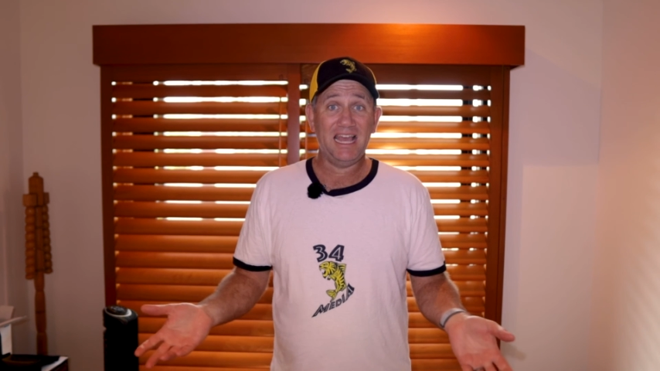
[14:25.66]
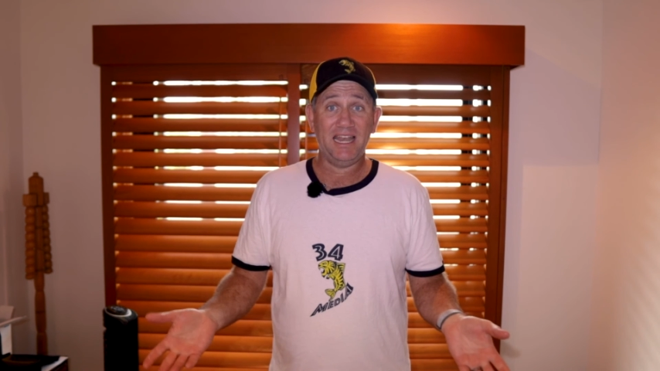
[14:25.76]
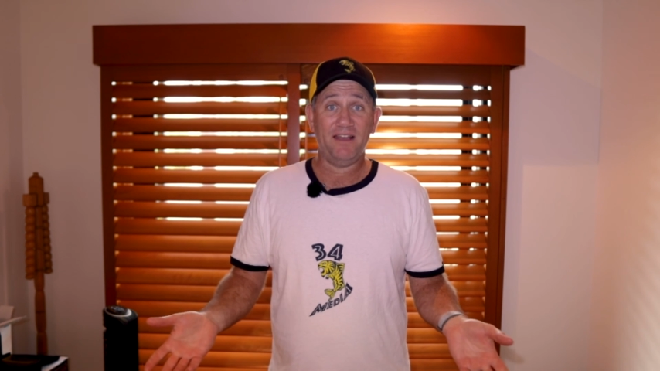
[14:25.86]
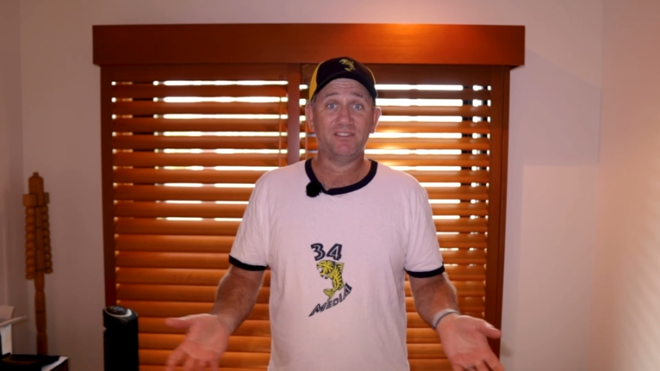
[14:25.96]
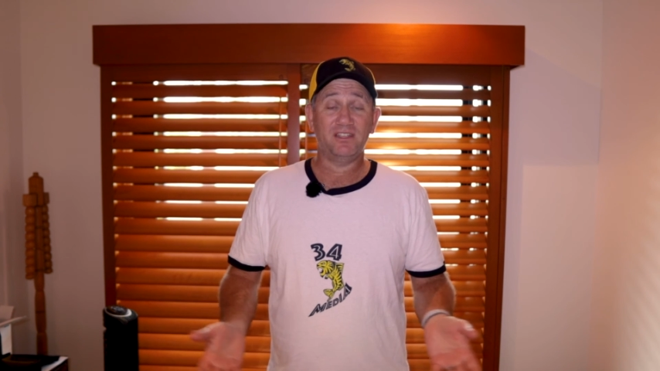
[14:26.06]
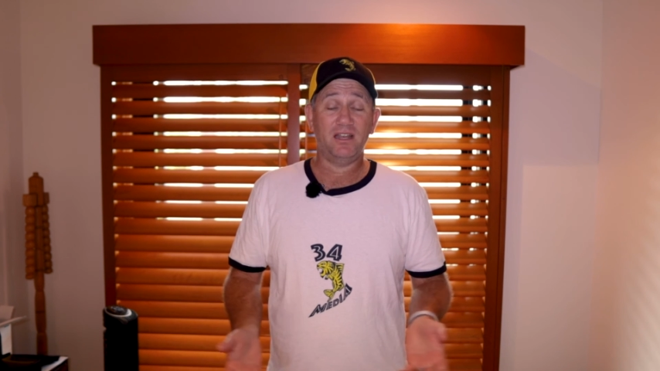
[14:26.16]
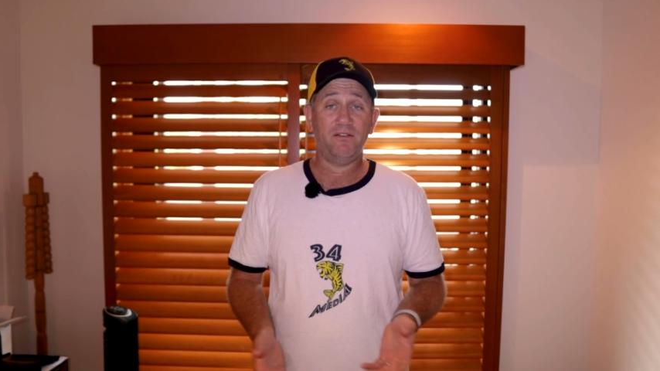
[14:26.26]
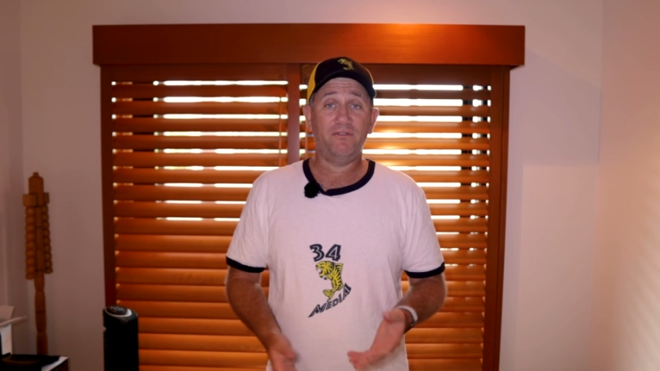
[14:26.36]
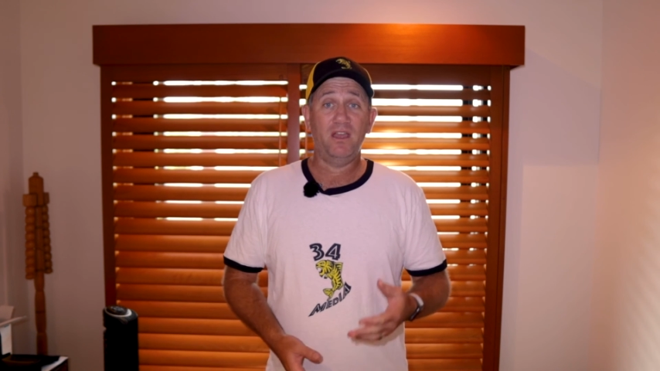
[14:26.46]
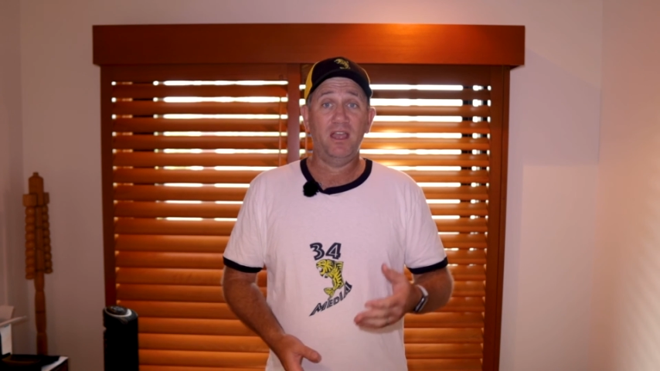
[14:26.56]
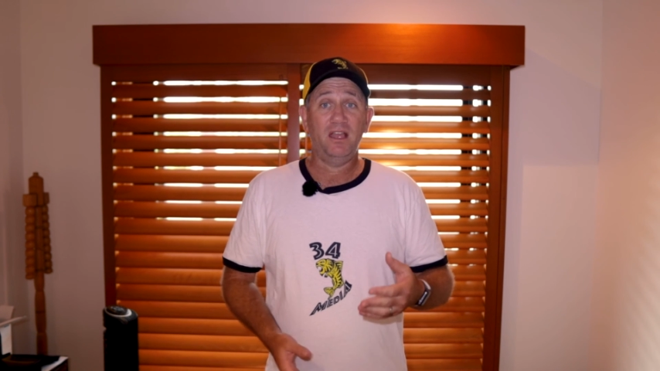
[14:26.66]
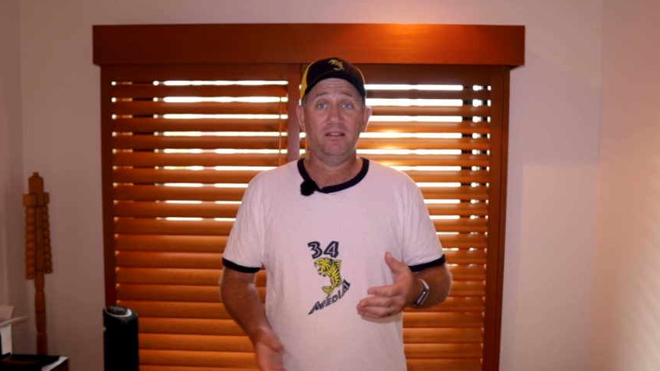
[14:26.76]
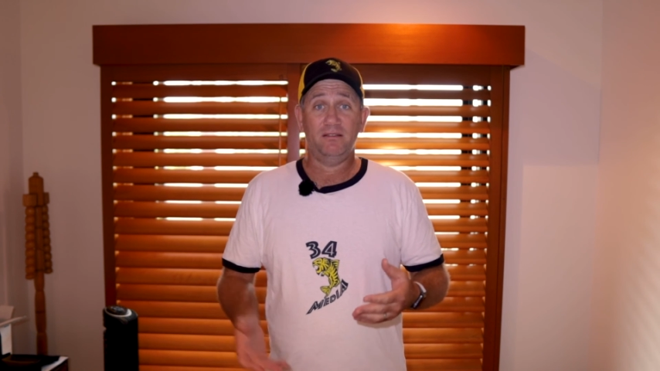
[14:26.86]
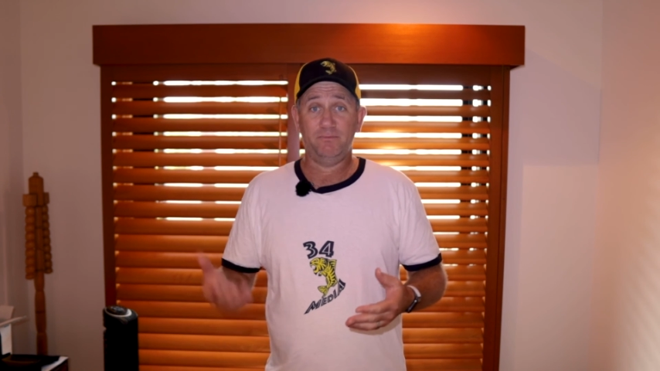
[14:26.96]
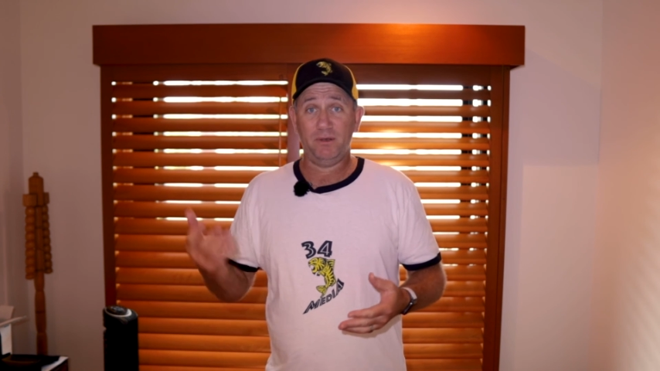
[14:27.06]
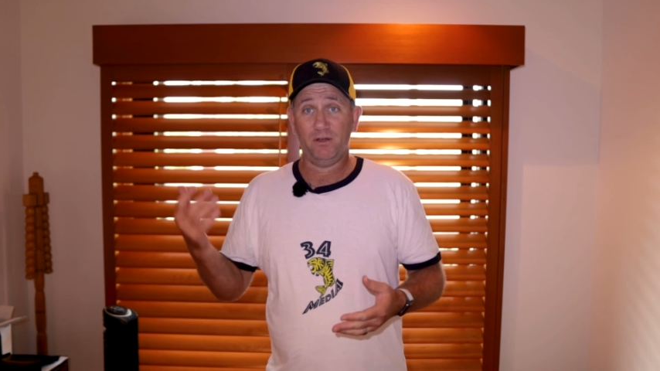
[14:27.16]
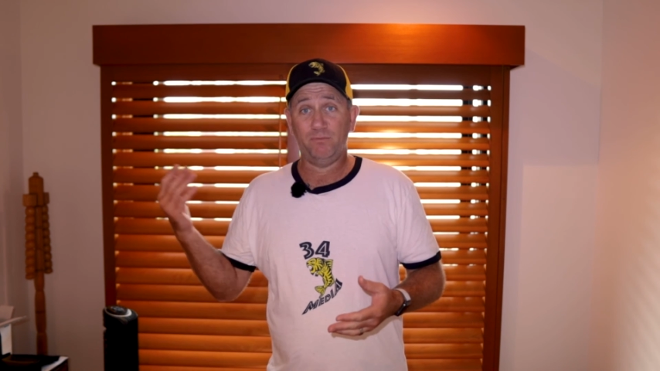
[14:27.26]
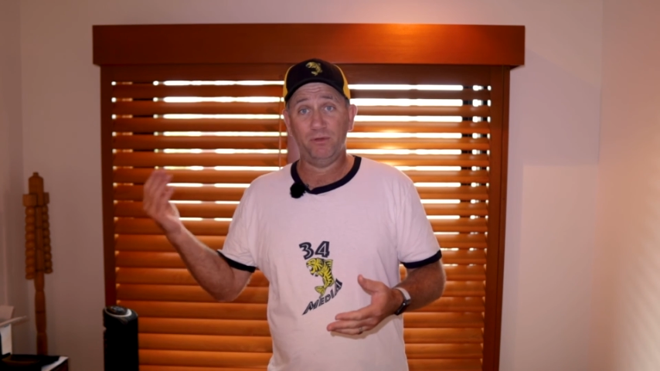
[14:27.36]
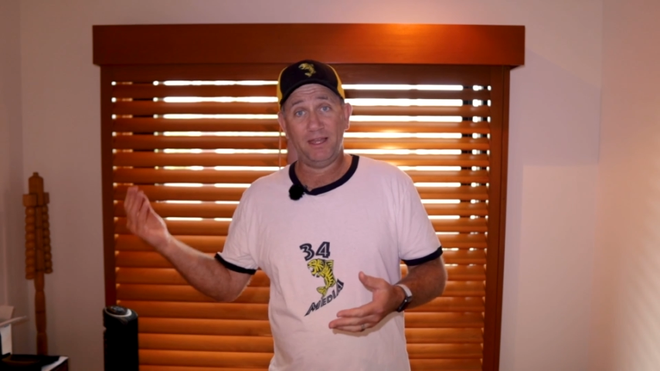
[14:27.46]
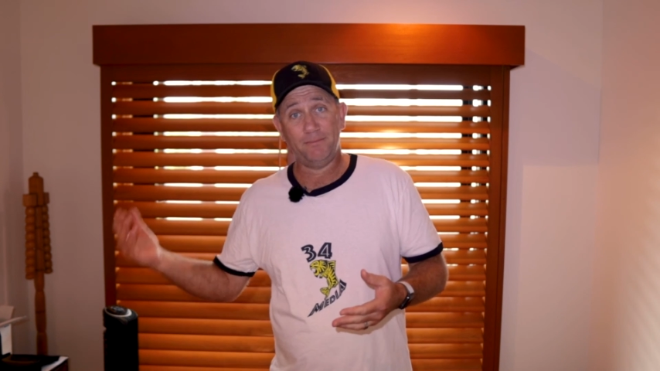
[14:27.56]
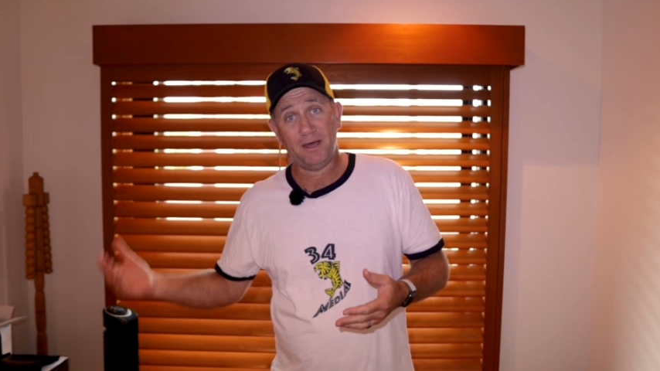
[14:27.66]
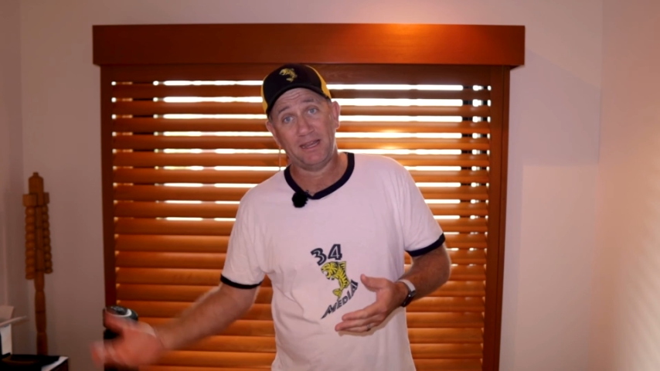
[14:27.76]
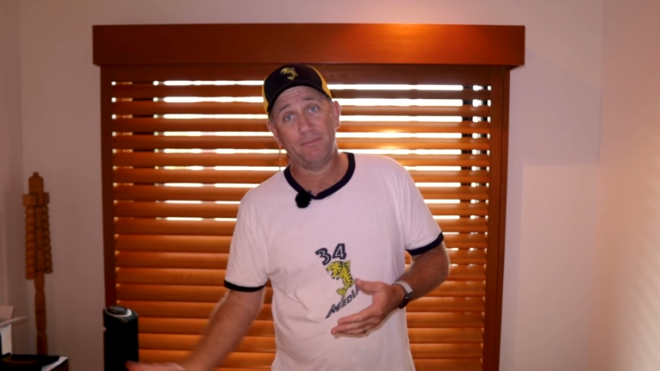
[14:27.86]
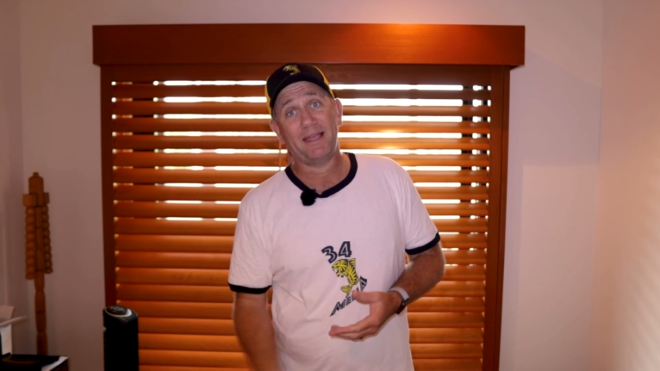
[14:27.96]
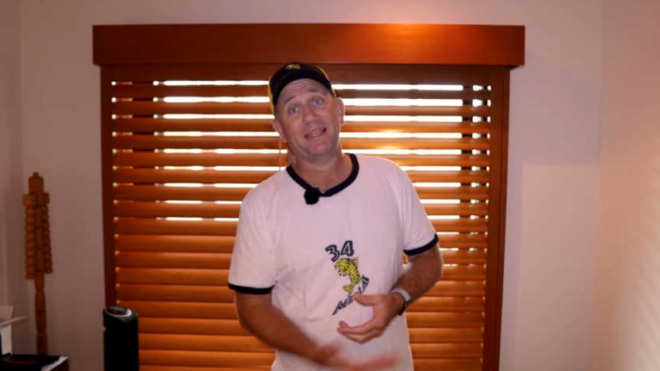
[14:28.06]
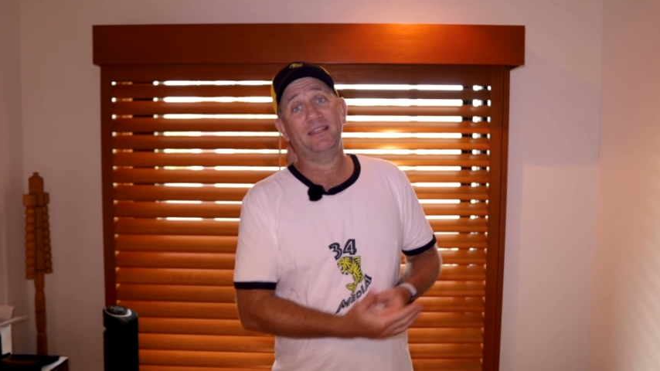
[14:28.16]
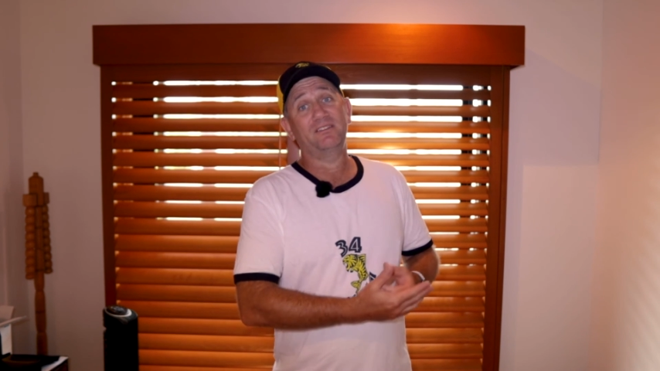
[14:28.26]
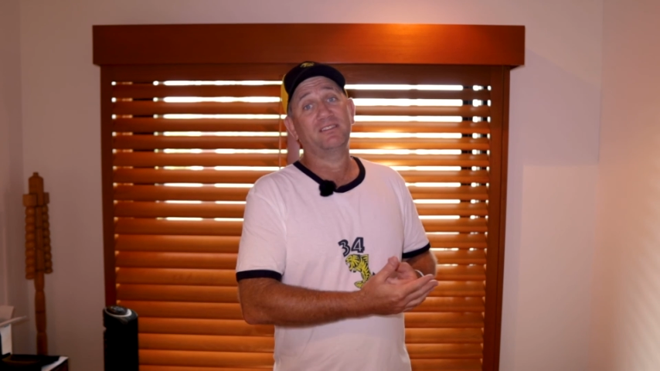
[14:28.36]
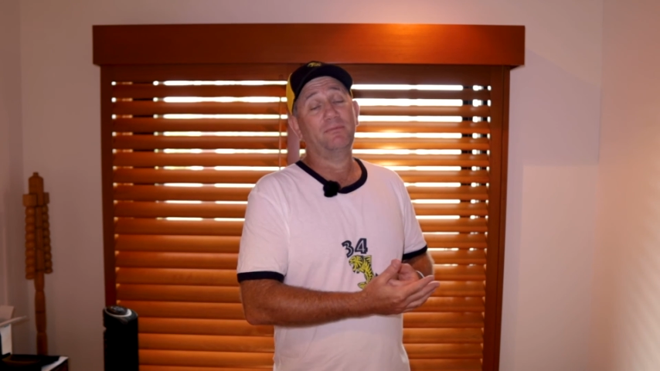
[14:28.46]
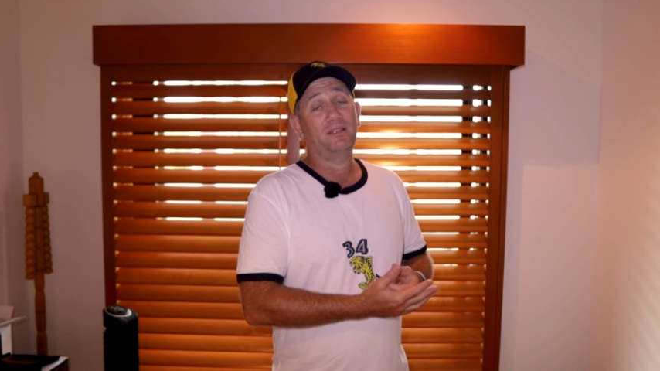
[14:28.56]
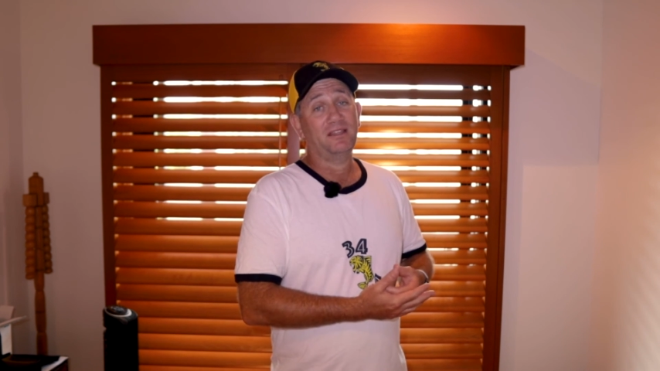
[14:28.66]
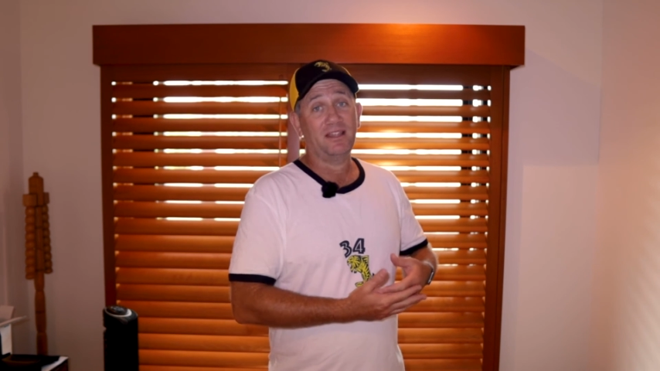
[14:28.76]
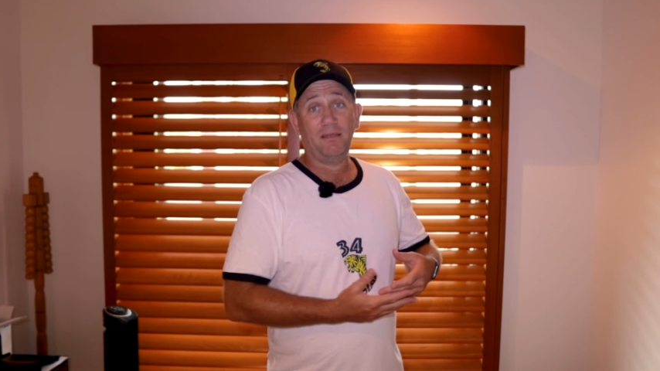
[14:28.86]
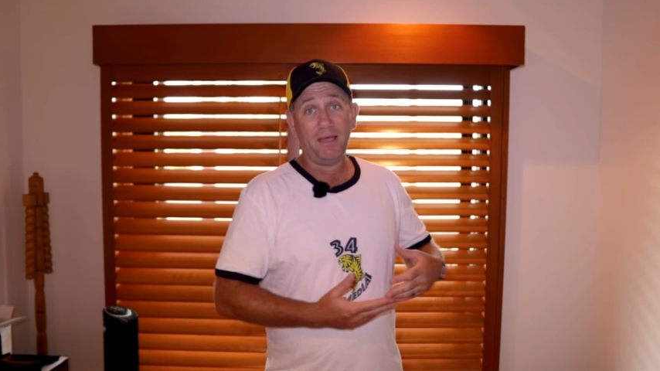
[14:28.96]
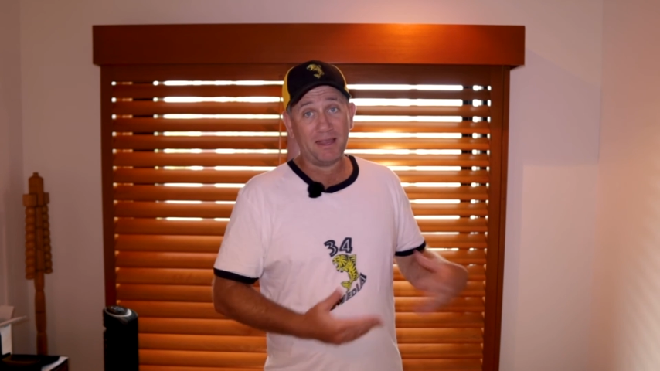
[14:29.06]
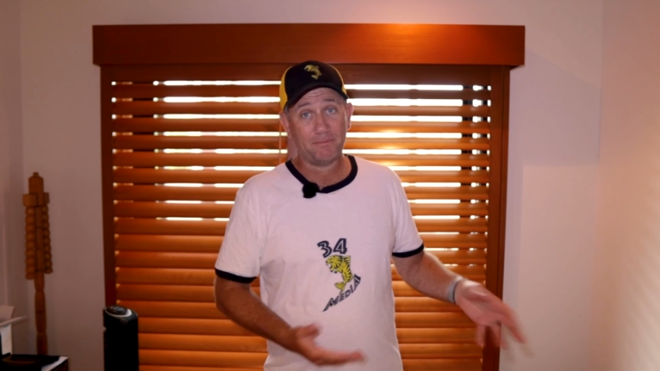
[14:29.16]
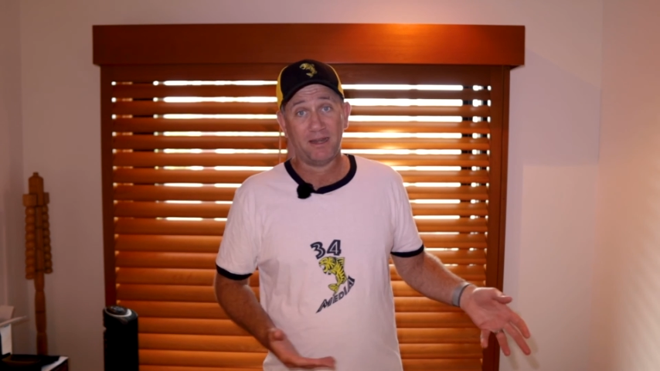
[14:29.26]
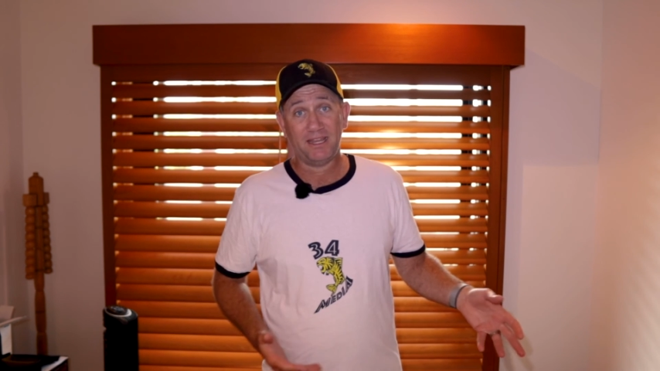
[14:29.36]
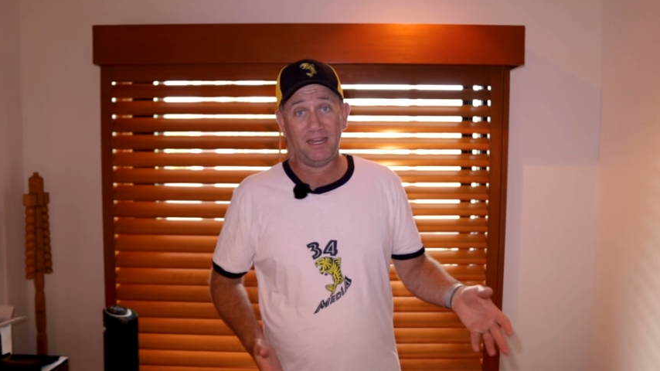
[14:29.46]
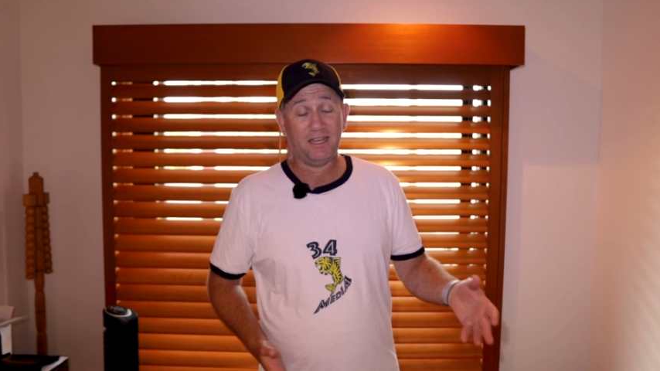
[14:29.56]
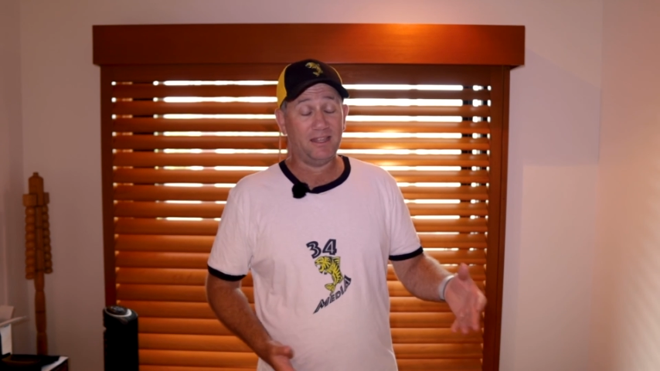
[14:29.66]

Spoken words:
enough's enough. They're better off putting their money back into something that they make money in,